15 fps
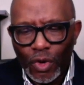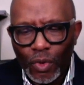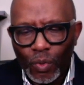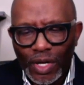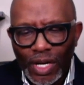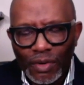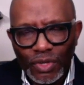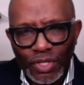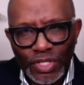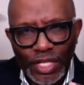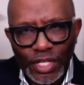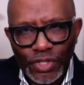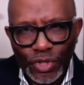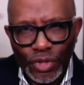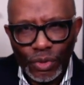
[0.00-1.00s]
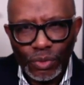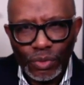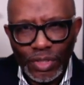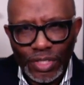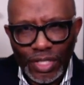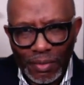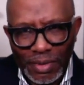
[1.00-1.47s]
Whatever is in you
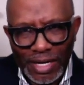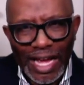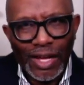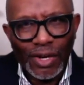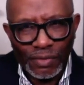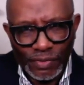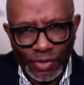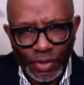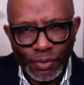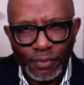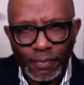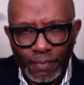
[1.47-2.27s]
is coming out of you.